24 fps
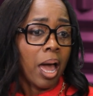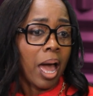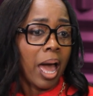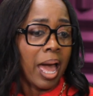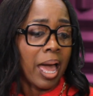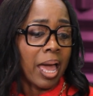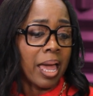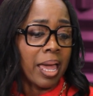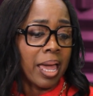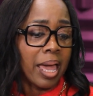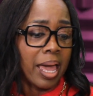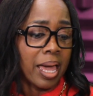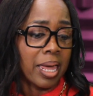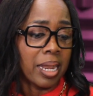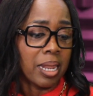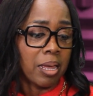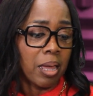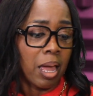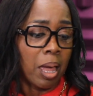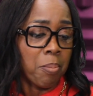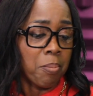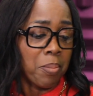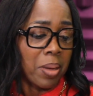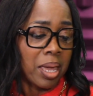
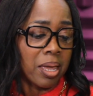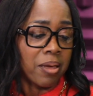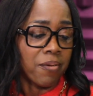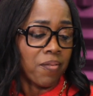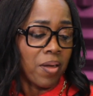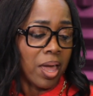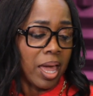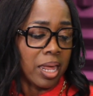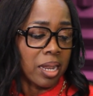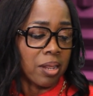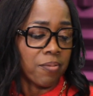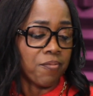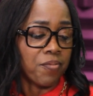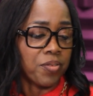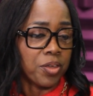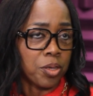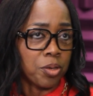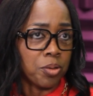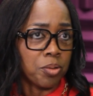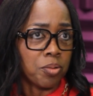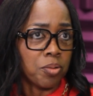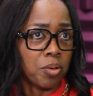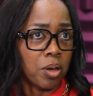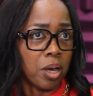I may have had a
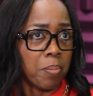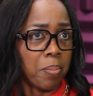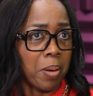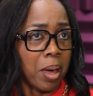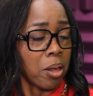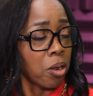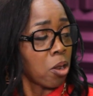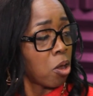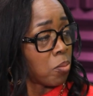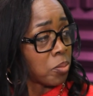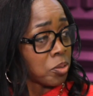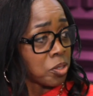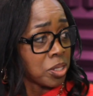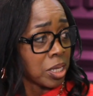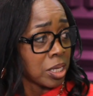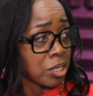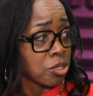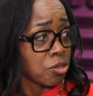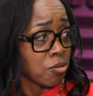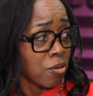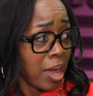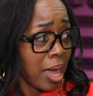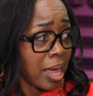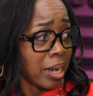view about
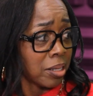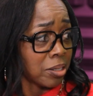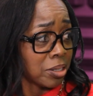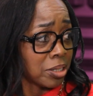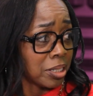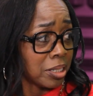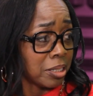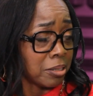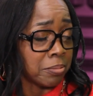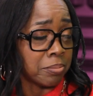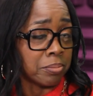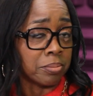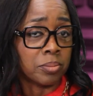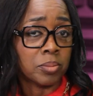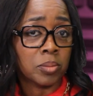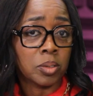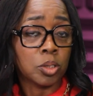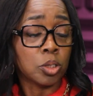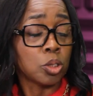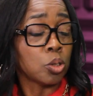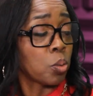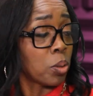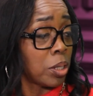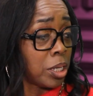homosexuality
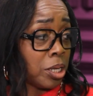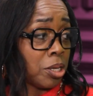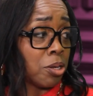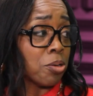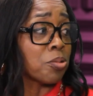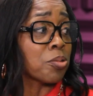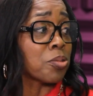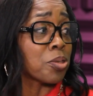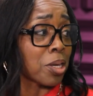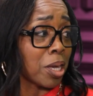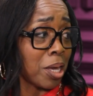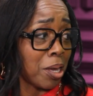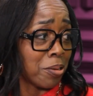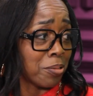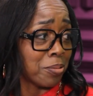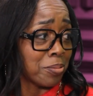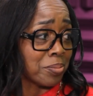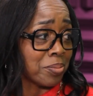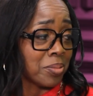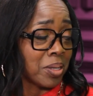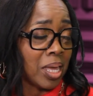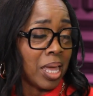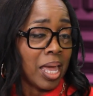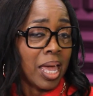20 years ago,
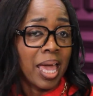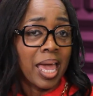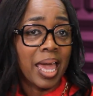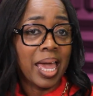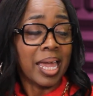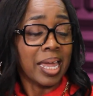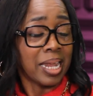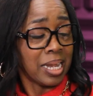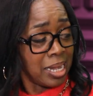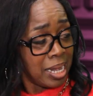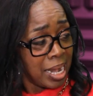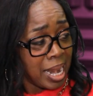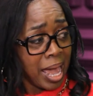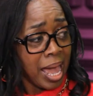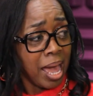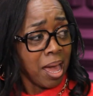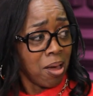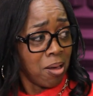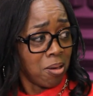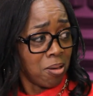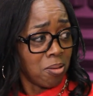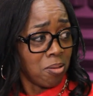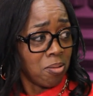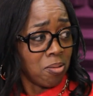and
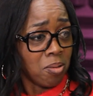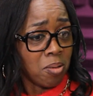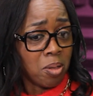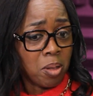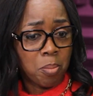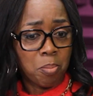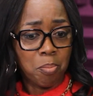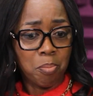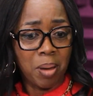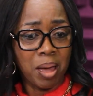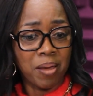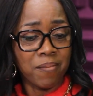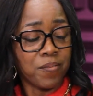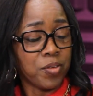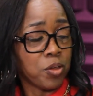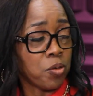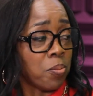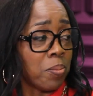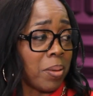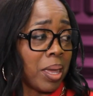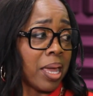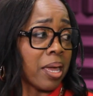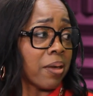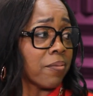now my view
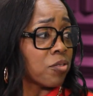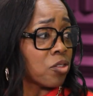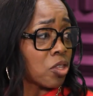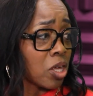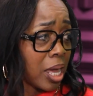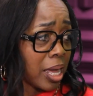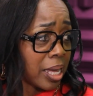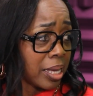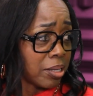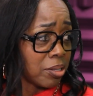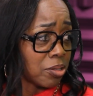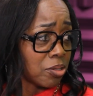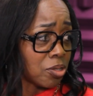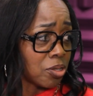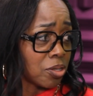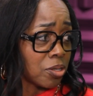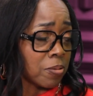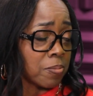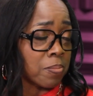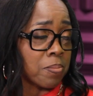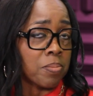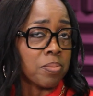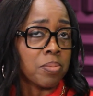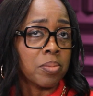may have changed.
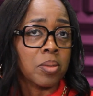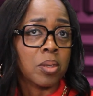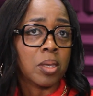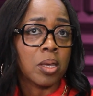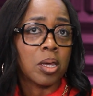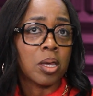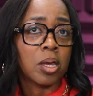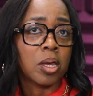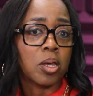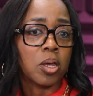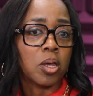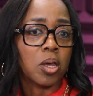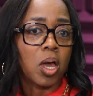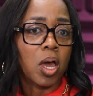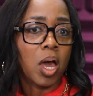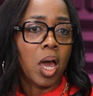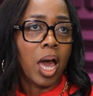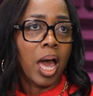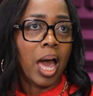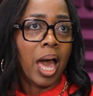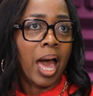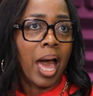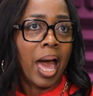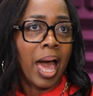
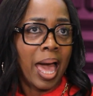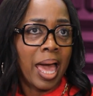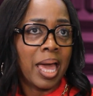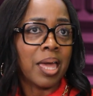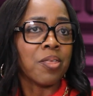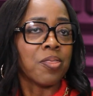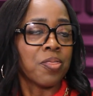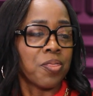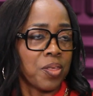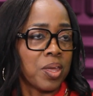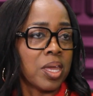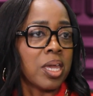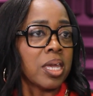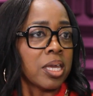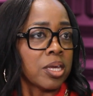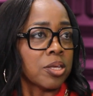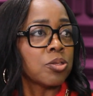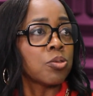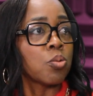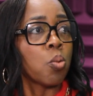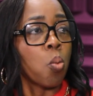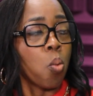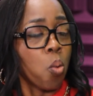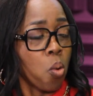I think
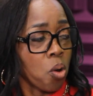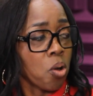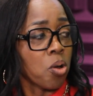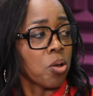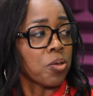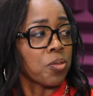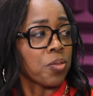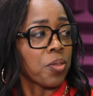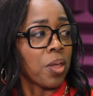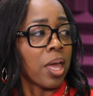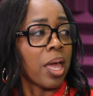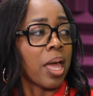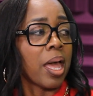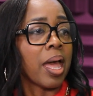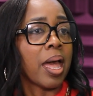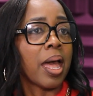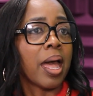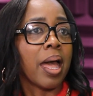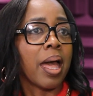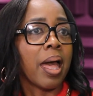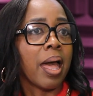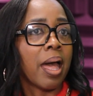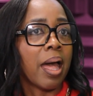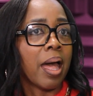it's worth
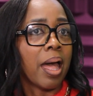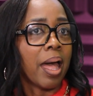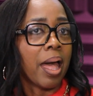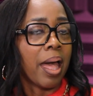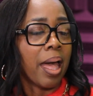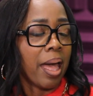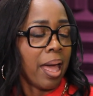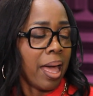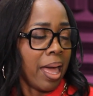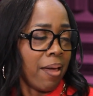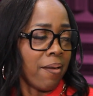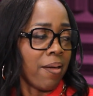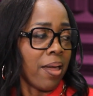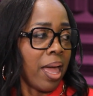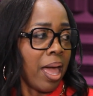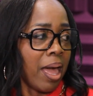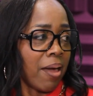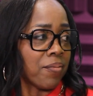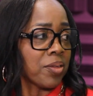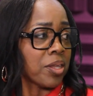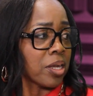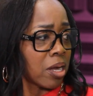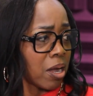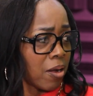
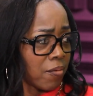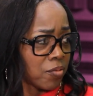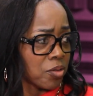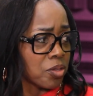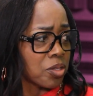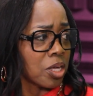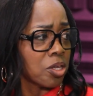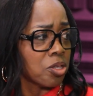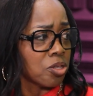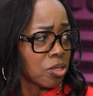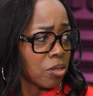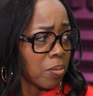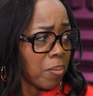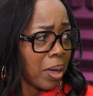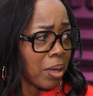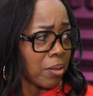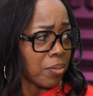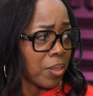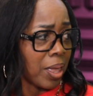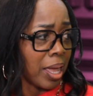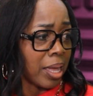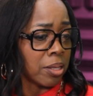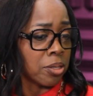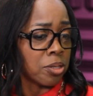having a conversation
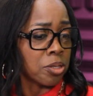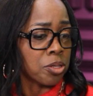about that.